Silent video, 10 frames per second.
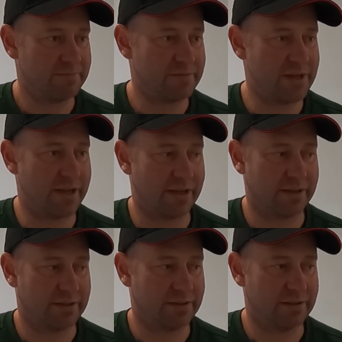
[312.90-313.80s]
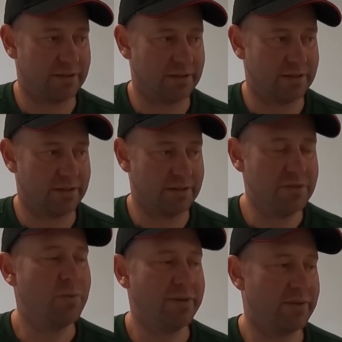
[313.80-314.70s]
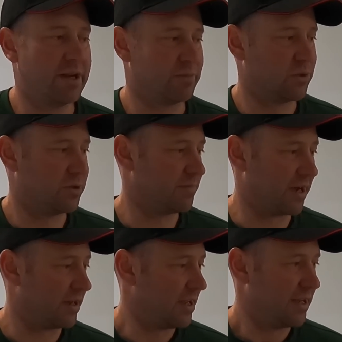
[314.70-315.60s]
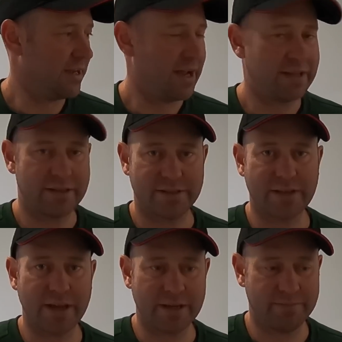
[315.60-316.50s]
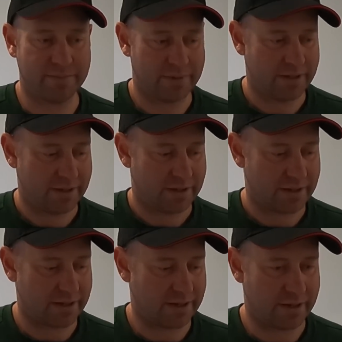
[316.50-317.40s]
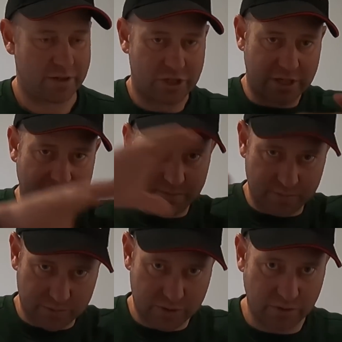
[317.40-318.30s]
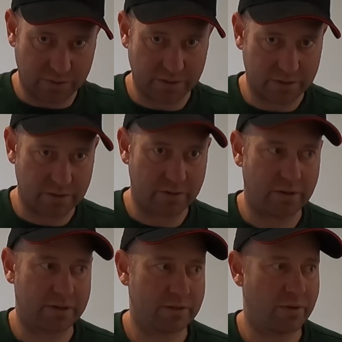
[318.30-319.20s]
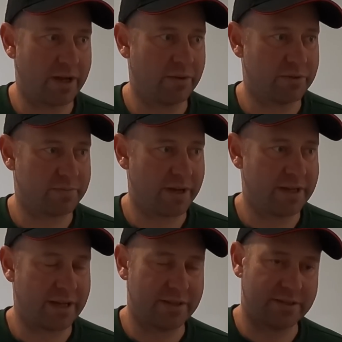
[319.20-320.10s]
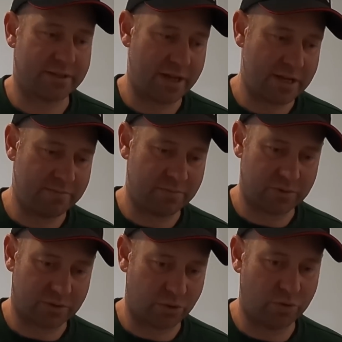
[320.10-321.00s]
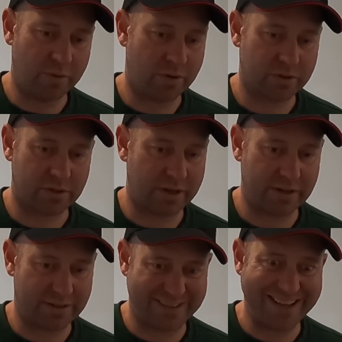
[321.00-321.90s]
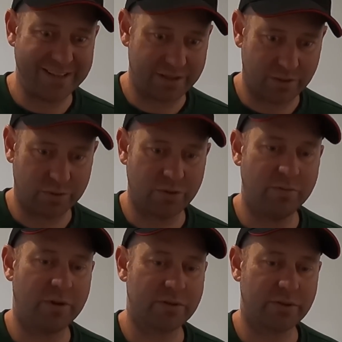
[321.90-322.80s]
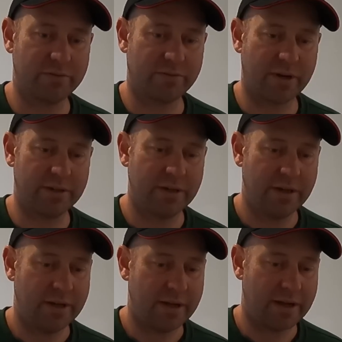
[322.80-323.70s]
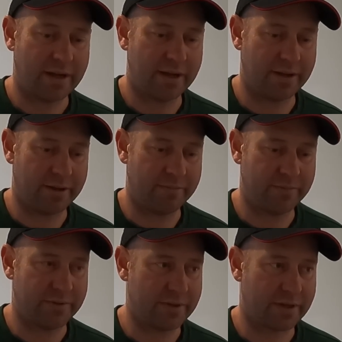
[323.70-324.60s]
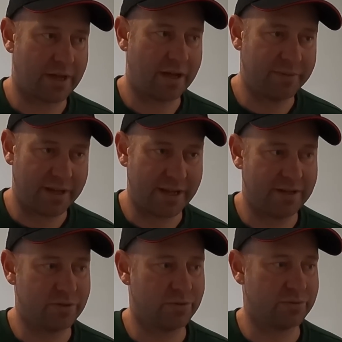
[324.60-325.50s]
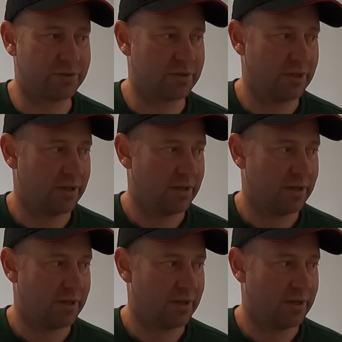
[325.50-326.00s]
yeah, this one van I'm talking about, it had the same shape to it, like the way it was made. It had the same toolbox, like identical toolbox on the front. The cupboard handles,